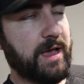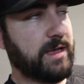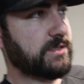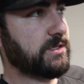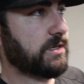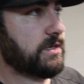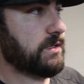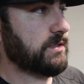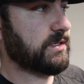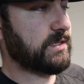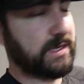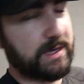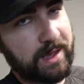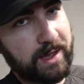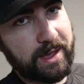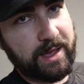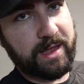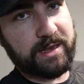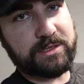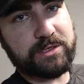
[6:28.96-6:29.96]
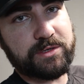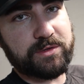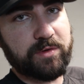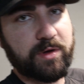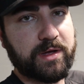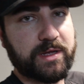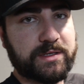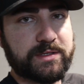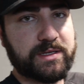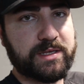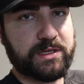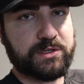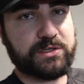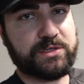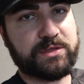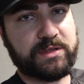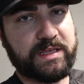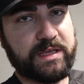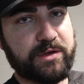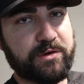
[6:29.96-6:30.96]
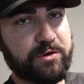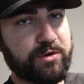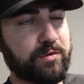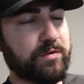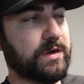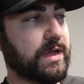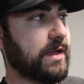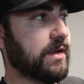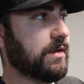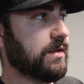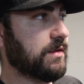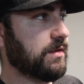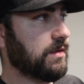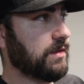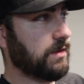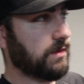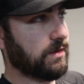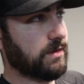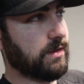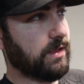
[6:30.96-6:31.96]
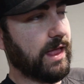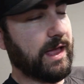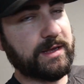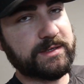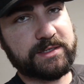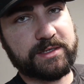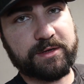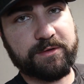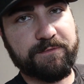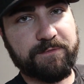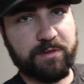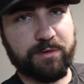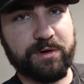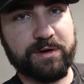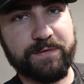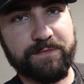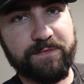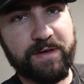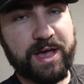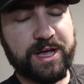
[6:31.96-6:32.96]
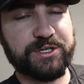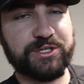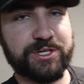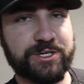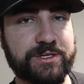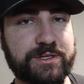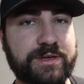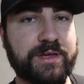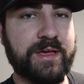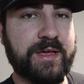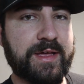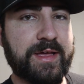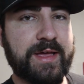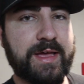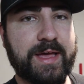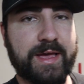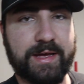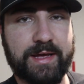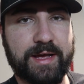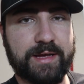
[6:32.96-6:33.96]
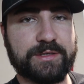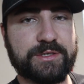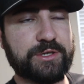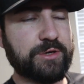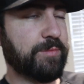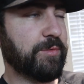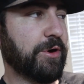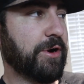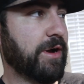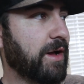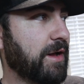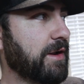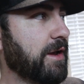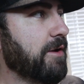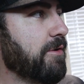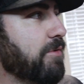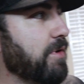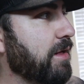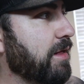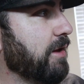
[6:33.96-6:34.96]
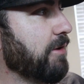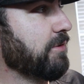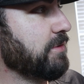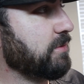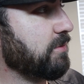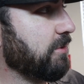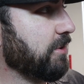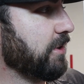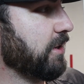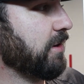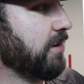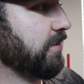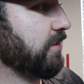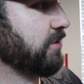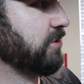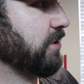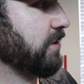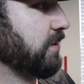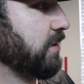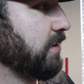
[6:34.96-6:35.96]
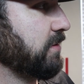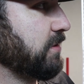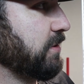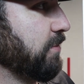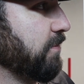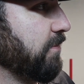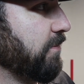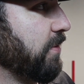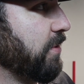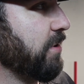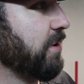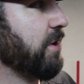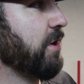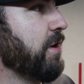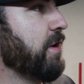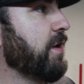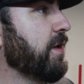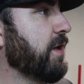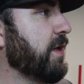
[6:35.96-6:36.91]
As you can see, I had to ditch the crew neck in classic Florida fashion. It got super hot out while I was working on the truck so far.